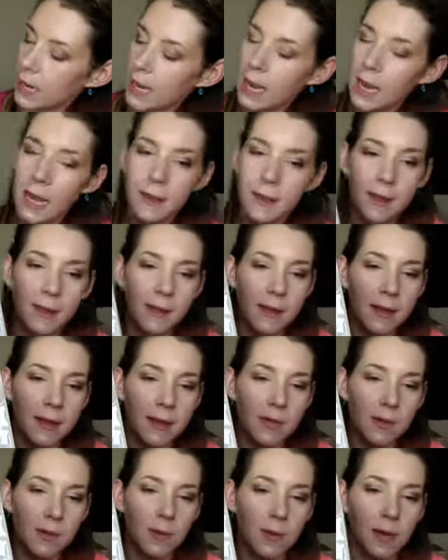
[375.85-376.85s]
And then this
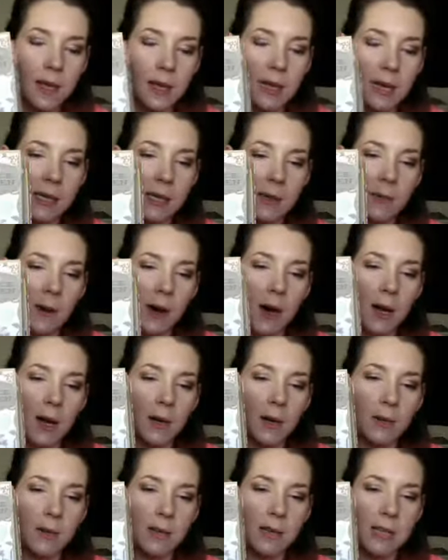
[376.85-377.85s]
one is a pocket
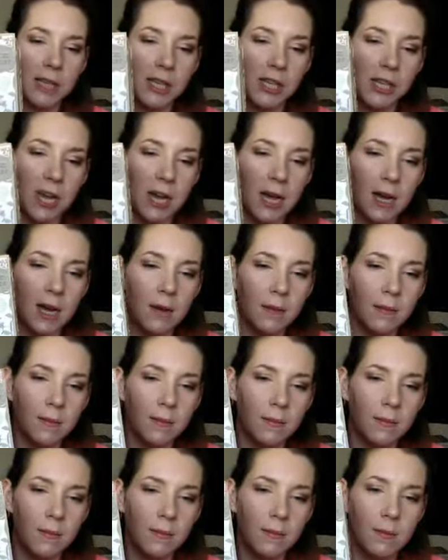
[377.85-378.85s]
with the jam.
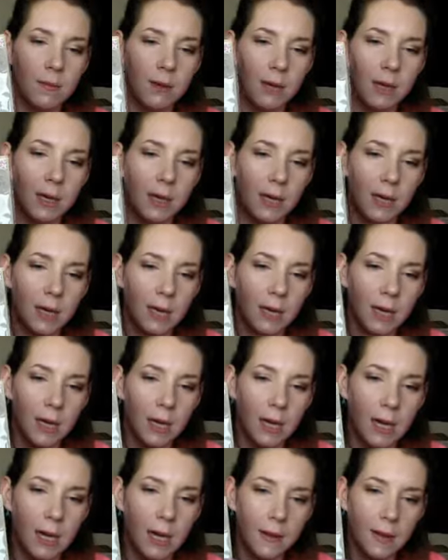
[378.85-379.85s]

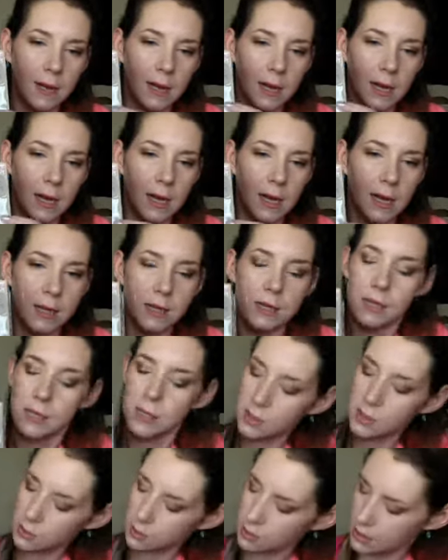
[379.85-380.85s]
And then it has
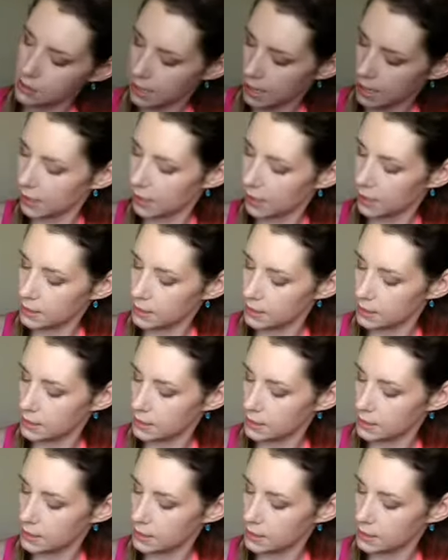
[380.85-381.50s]
two tags.